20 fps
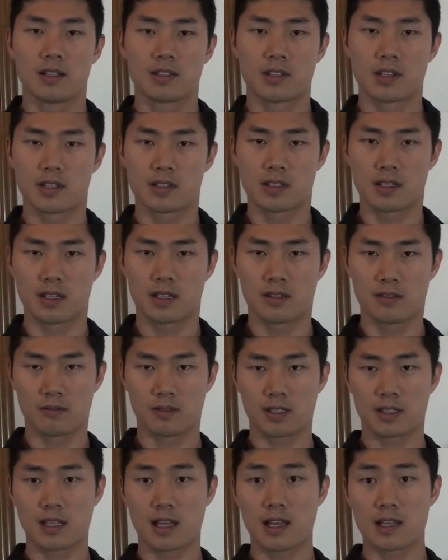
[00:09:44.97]
just
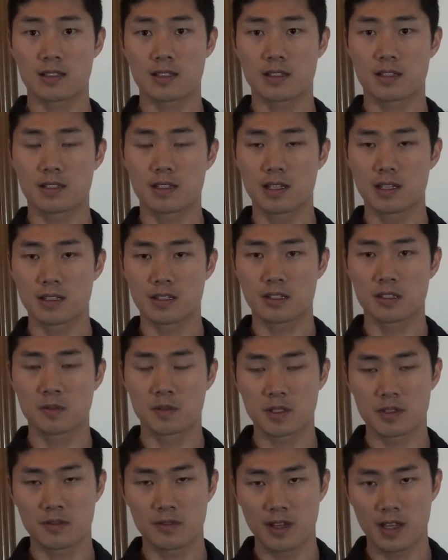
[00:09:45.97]
with the SSD it's so
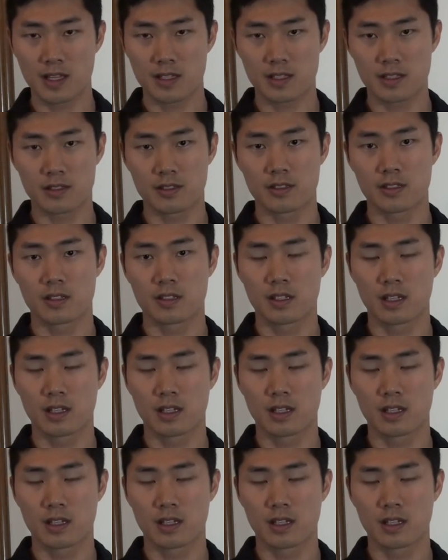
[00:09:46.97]
much faster.